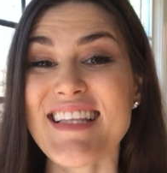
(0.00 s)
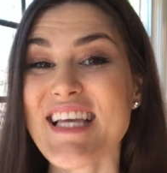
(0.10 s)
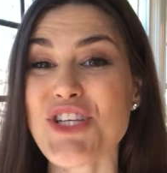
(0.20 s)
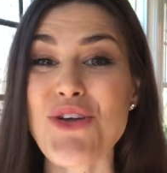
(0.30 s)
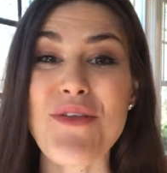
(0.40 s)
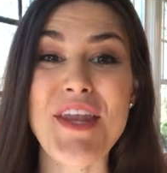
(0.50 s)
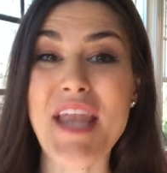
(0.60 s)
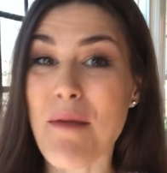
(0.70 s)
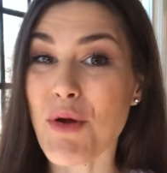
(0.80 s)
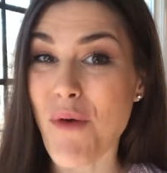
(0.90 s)
Did you know the
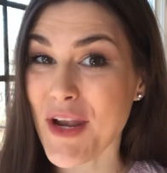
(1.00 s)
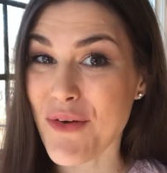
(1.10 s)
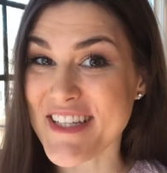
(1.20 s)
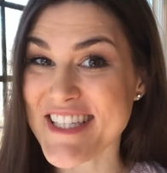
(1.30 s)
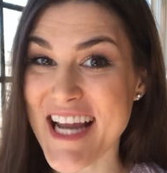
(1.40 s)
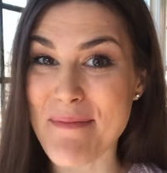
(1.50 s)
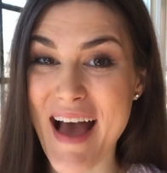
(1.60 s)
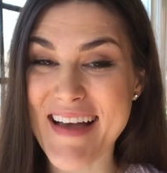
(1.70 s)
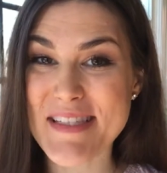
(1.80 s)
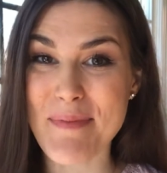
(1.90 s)
number one question I'm
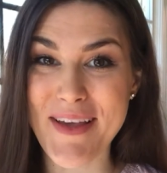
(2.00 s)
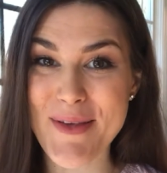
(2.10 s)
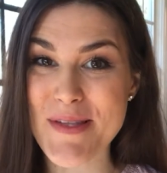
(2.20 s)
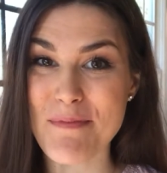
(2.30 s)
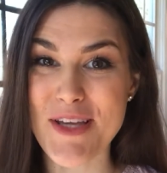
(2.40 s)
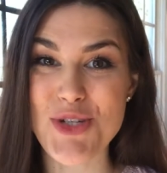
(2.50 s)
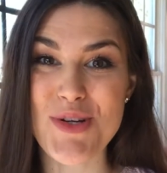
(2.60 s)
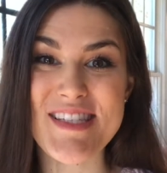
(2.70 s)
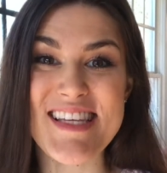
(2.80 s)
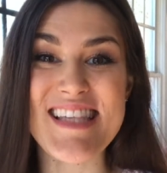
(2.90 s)
asked about using
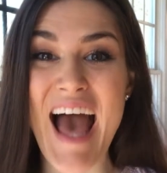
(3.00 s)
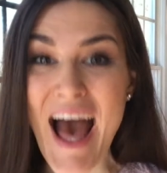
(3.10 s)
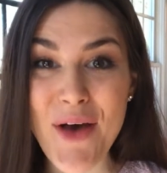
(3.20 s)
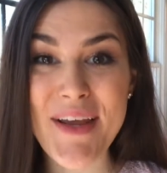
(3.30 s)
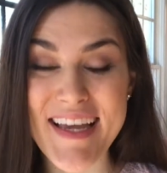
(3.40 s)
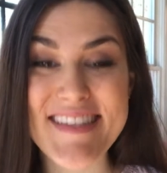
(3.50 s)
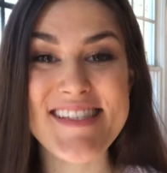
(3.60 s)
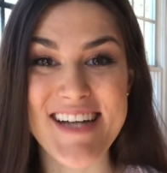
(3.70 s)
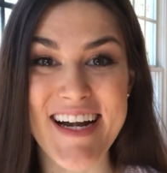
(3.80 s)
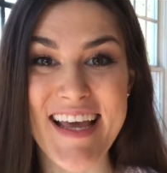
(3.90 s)
Pinterest is how to get
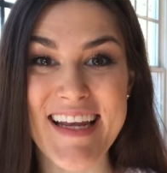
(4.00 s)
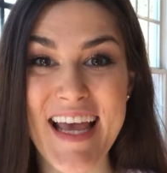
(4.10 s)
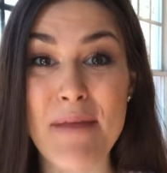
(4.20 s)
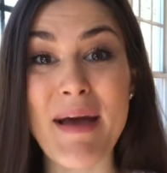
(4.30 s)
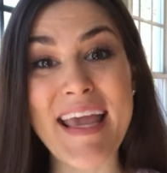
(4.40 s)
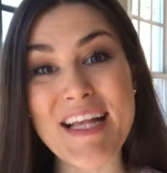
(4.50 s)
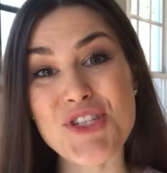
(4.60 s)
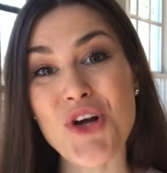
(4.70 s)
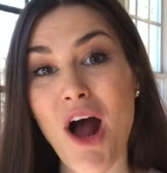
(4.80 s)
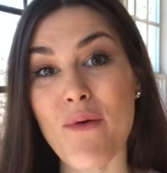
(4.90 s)
started? And my
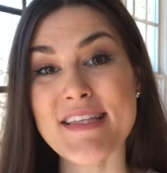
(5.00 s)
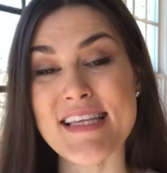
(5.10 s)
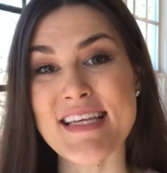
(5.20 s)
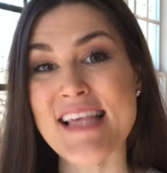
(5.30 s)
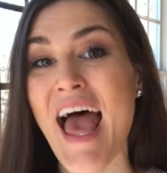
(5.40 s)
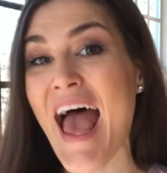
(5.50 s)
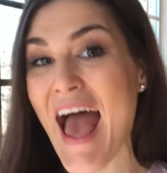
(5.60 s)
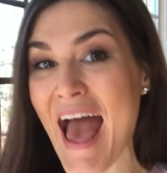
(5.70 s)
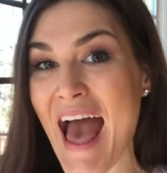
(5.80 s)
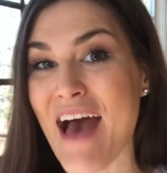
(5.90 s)
answer always is,
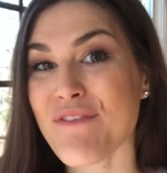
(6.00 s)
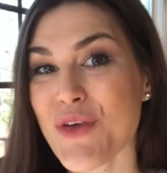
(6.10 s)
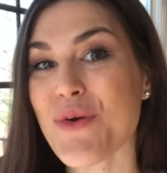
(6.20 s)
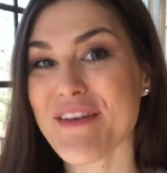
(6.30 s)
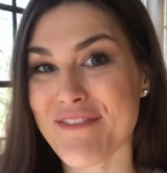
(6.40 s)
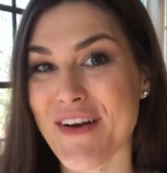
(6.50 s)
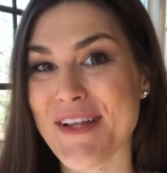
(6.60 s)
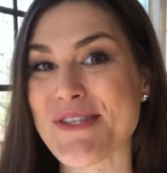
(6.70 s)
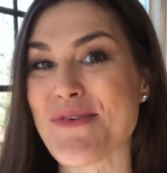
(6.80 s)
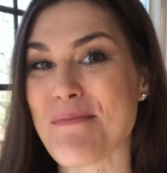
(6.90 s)
have you
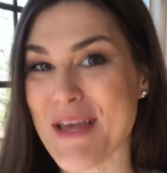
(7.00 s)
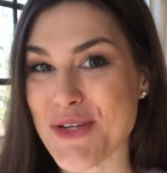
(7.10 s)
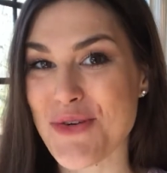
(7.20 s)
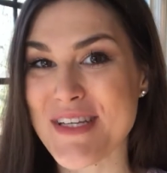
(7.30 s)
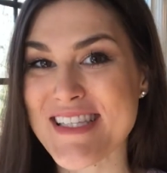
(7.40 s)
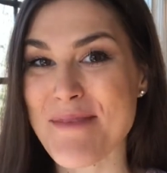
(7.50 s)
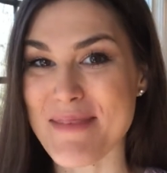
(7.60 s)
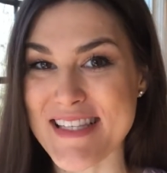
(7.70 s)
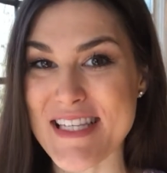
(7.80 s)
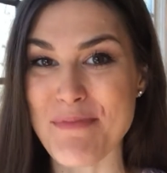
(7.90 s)
converted to a Pinterest
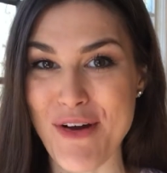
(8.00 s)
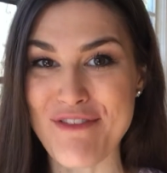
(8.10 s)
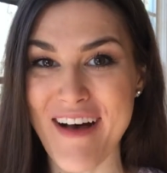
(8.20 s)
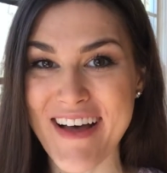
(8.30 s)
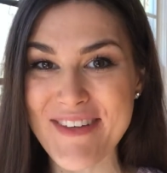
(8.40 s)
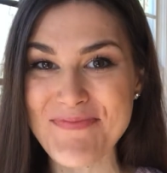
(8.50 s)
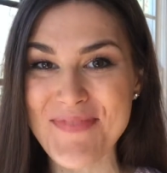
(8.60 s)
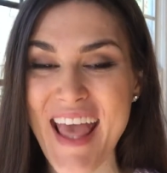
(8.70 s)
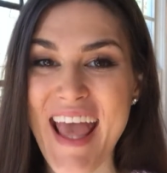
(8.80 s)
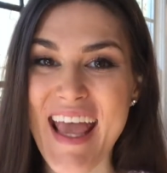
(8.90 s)
business profile?
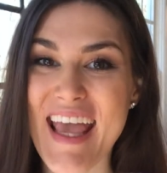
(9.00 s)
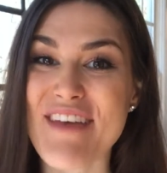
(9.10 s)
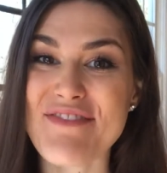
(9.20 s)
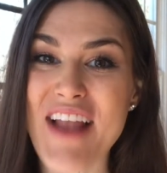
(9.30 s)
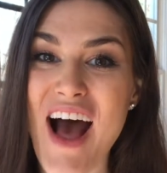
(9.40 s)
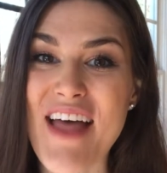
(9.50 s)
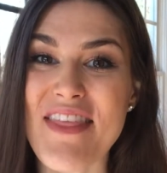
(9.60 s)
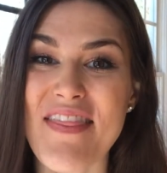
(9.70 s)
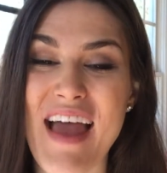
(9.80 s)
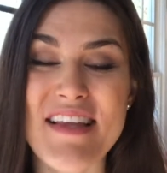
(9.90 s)
If not,
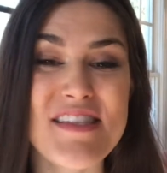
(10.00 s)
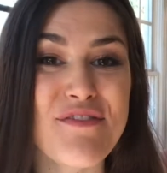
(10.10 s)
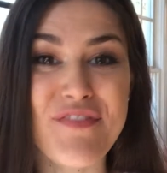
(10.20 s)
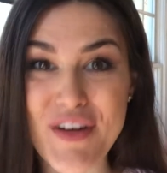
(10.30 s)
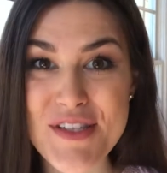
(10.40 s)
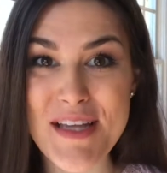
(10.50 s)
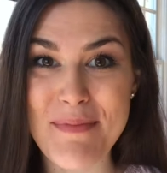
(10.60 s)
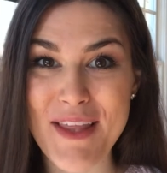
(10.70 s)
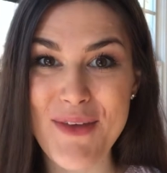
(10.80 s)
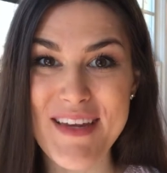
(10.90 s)
then that is the first step
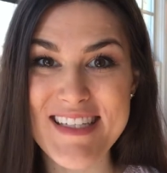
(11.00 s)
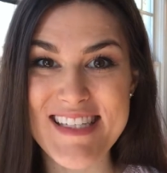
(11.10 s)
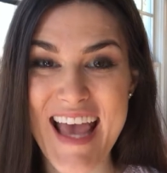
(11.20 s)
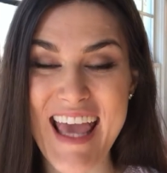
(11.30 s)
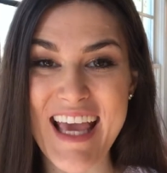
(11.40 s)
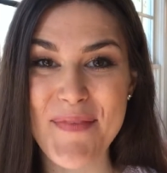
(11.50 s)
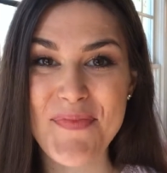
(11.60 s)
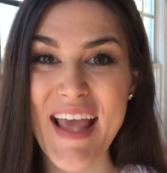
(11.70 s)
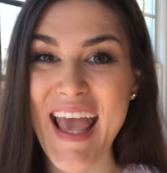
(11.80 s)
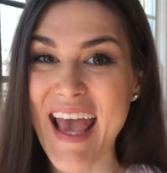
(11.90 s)
that you need to take.
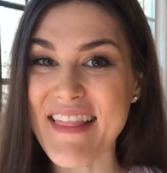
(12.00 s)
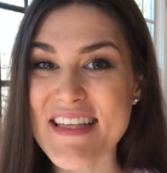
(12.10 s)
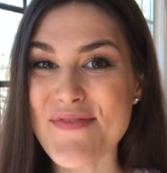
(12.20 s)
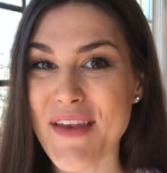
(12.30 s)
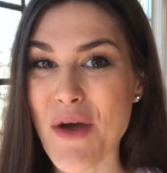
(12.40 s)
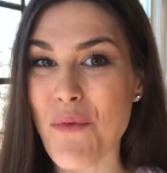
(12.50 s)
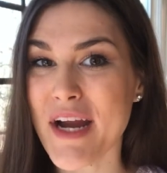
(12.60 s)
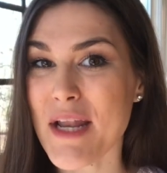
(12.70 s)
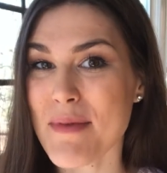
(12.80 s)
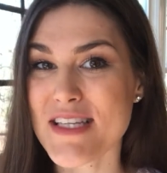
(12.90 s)
In this video, we're
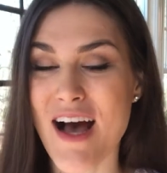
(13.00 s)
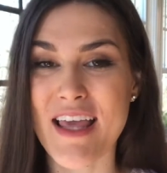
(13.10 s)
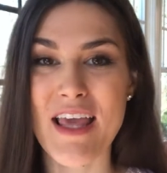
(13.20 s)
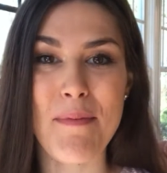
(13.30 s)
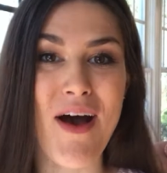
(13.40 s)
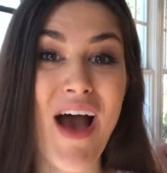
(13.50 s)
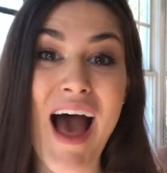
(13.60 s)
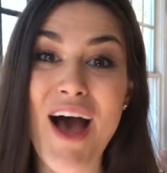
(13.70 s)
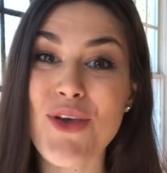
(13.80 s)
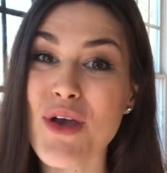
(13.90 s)
gonna be talking about
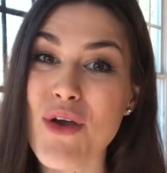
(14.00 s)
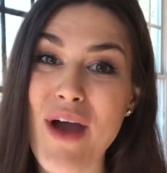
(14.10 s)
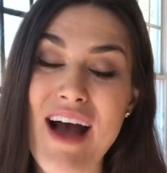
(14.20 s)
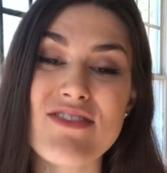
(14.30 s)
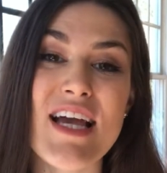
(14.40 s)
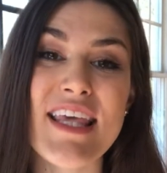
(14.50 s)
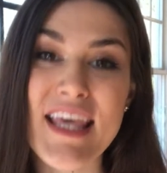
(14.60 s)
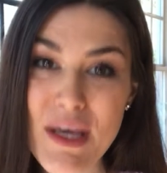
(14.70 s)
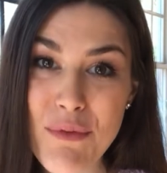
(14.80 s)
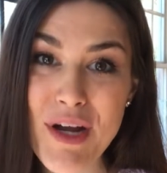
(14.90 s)
how you can craft a
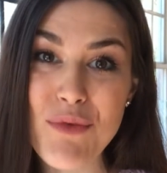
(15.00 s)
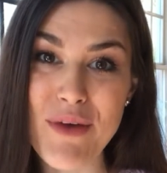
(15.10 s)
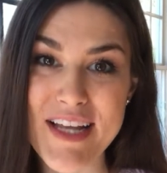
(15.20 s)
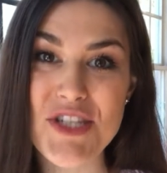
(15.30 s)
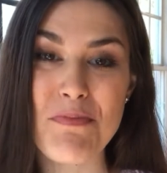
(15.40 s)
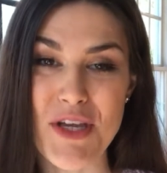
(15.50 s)
keyword-rich